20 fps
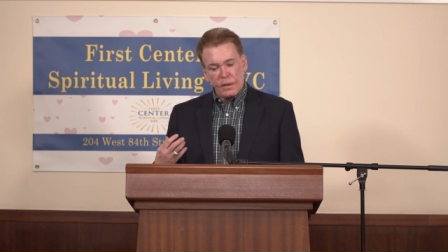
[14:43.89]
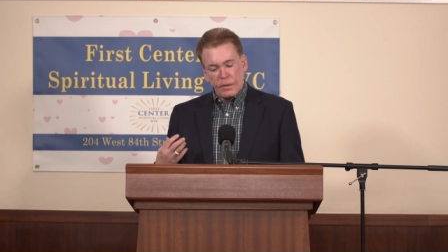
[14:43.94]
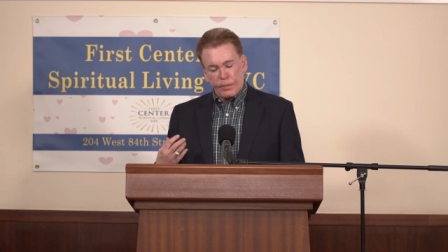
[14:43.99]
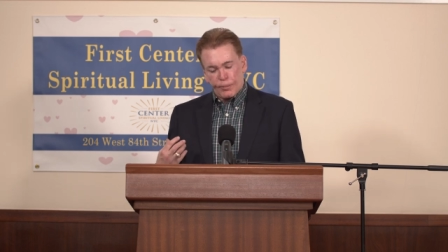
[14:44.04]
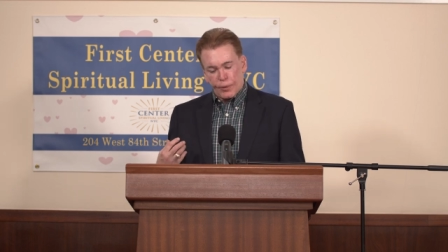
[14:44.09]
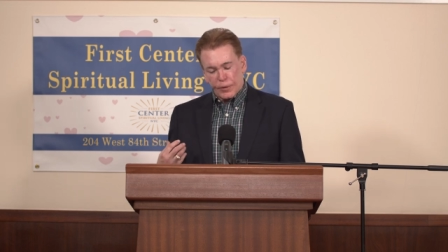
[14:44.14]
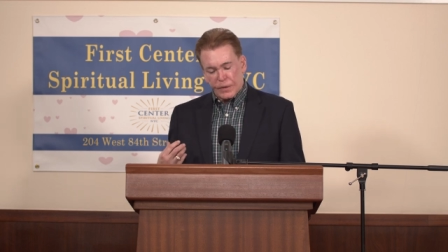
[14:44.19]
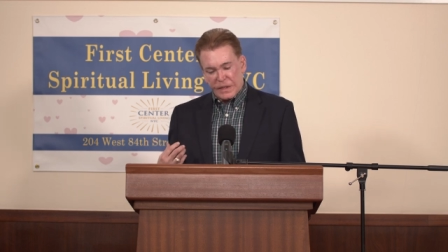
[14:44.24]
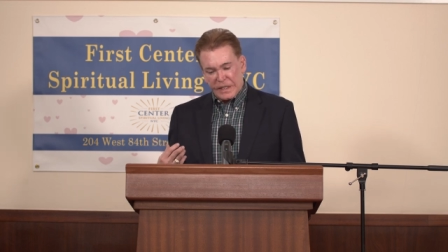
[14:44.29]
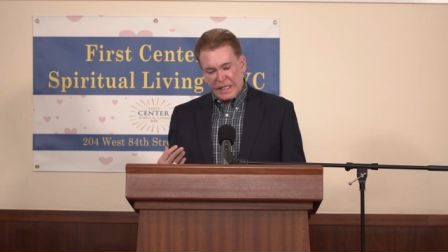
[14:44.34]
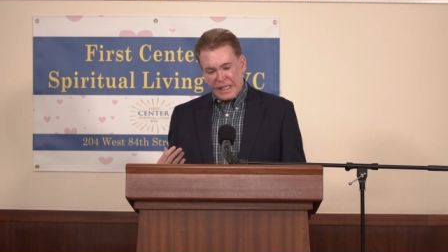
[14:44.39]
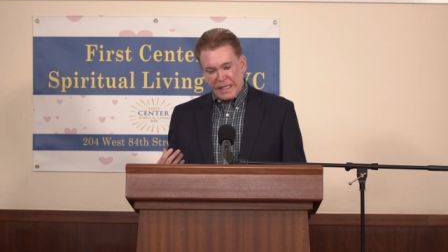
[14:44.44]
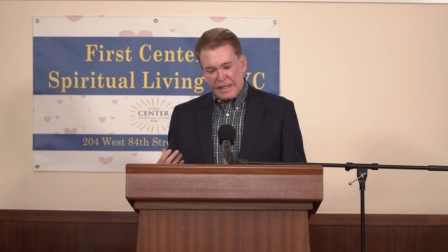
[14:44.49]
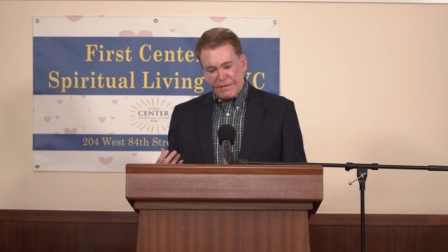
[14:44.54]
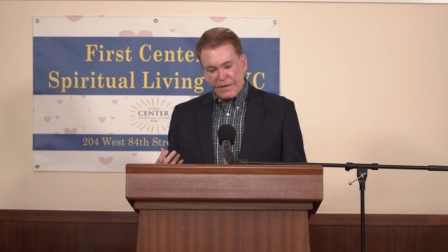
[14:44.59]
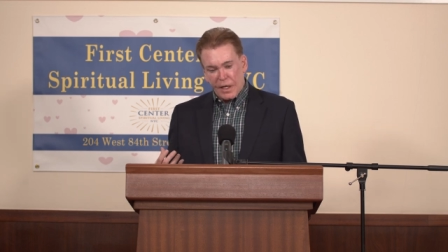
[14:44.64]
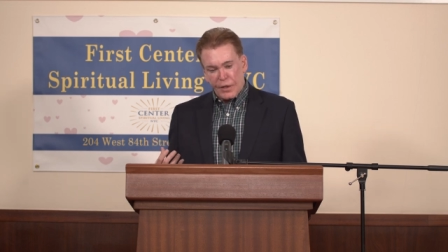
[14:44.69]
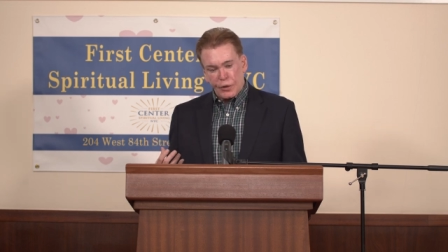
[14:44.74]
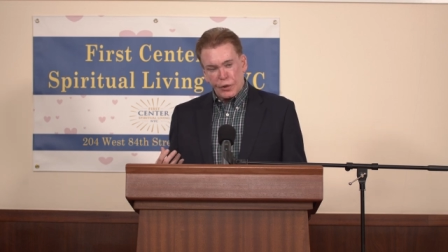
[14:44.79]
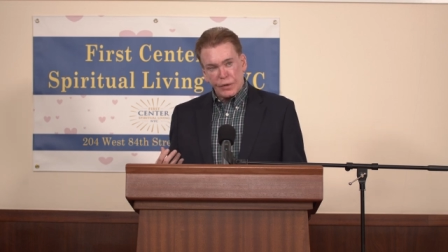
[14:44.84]

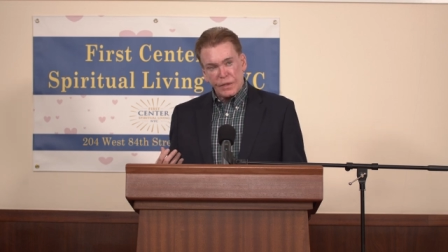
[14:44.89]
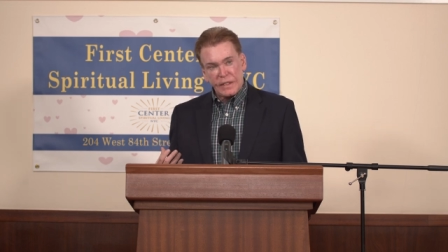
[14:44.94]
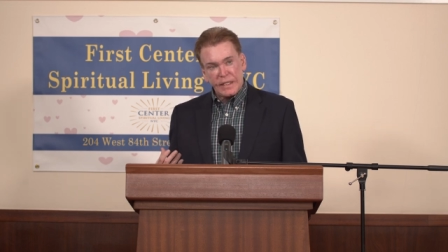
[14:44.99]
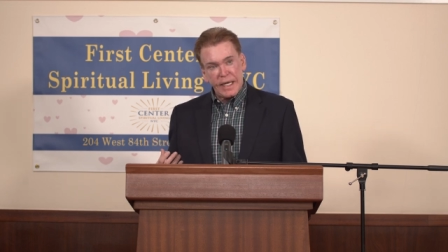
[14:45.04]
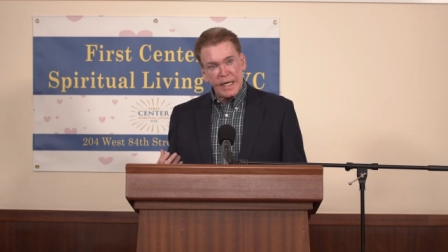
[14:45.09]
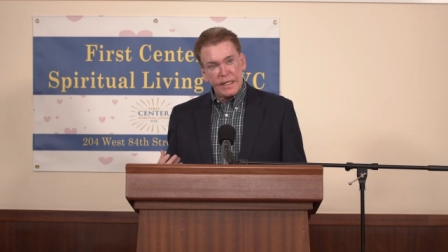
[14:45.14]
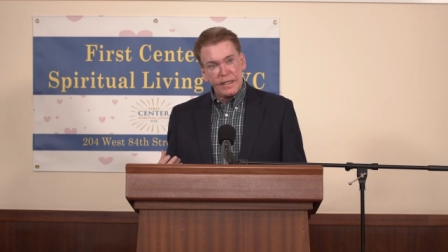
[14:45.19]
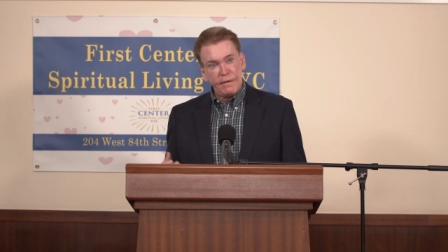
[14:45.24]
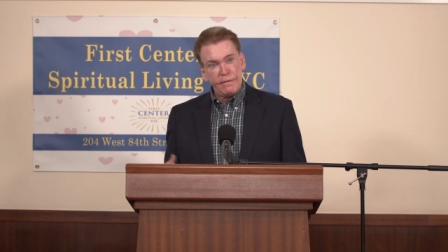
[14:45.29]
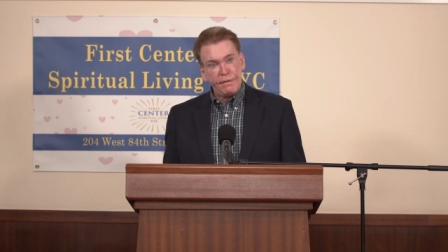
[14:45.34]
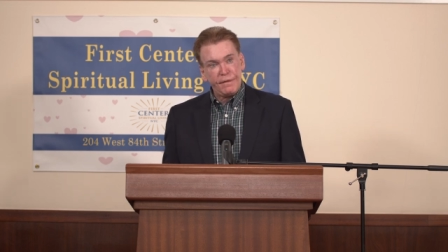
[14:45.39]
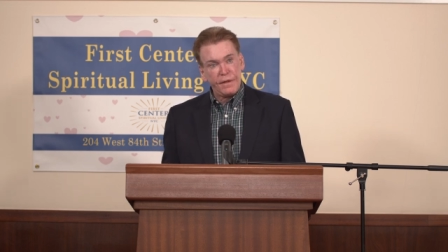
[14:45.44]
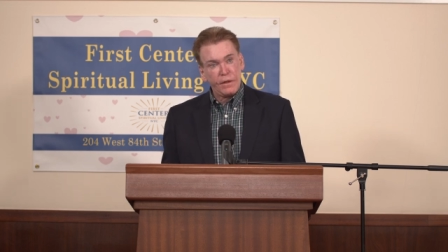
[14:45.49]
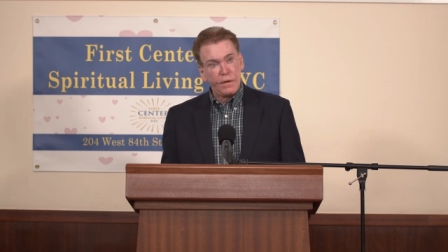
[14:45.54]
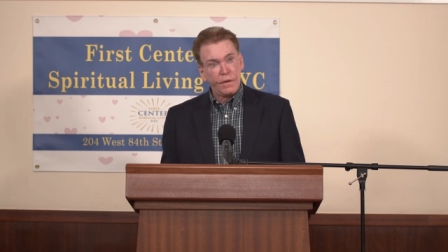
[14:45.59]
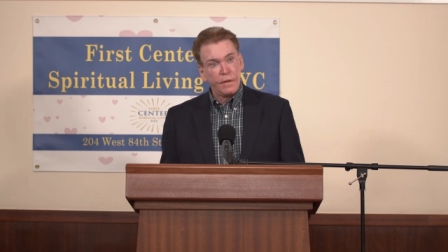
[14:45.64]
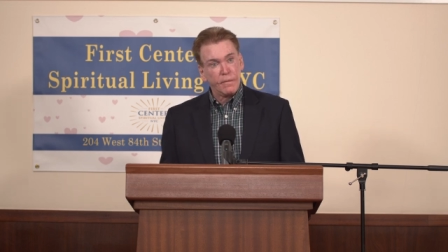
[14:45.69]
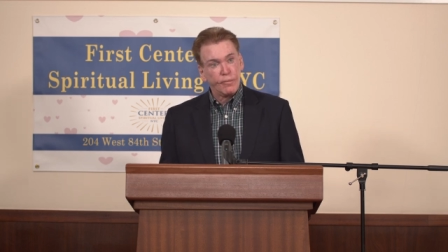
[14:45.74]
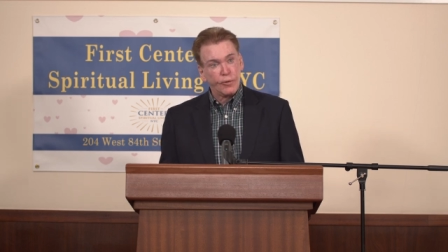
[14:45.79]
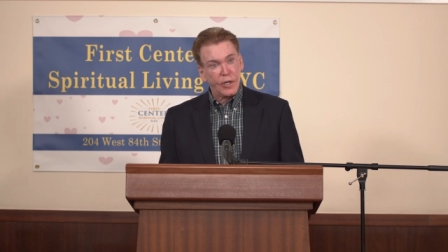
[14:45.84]
perceive, understand, and
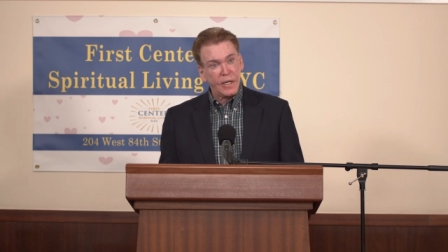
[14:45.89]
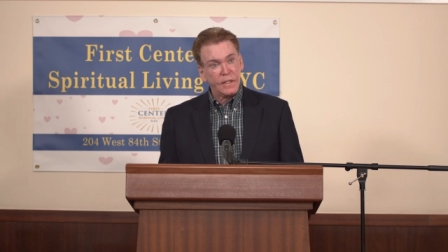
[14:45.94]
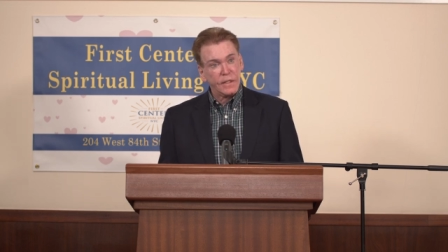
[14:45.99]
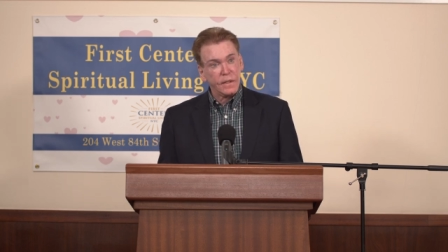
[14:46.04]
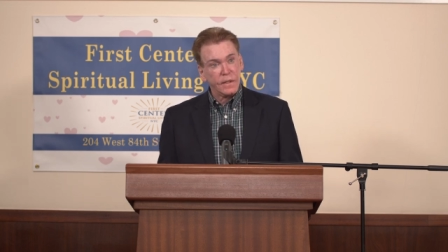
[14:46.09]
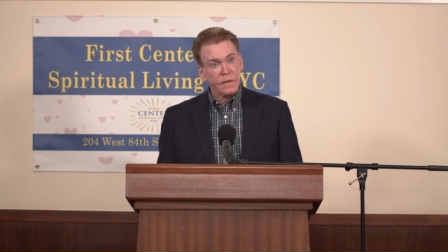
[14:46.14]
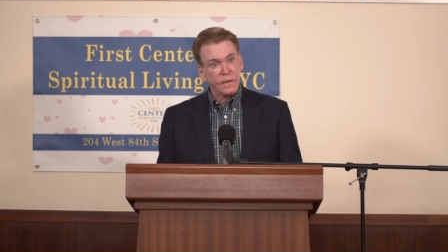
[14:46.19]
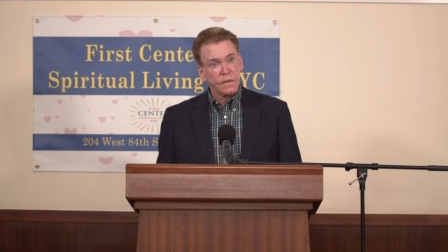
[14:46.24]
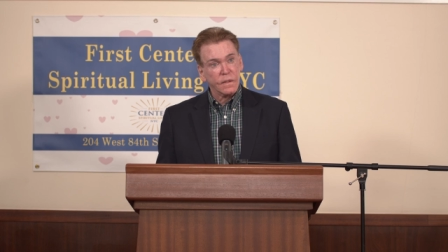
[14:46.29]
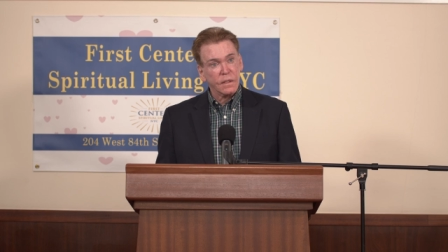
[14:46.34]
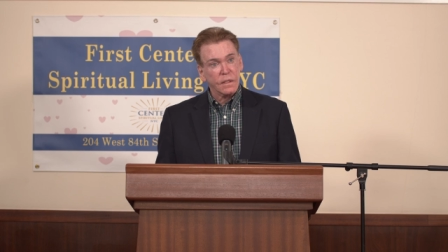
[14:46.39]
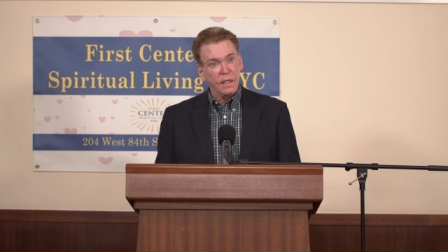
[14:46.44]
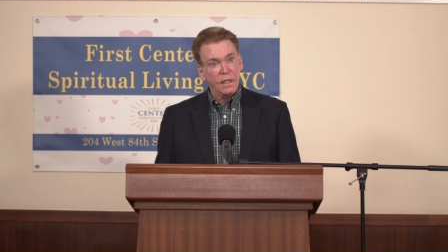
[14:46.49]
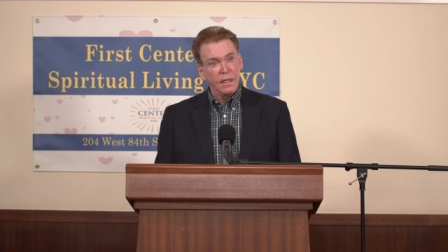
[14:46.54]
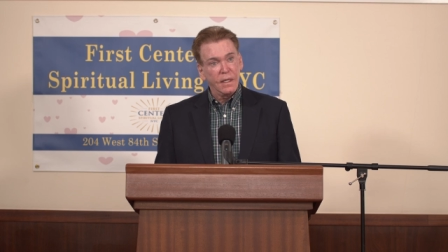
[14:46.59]
feel the presence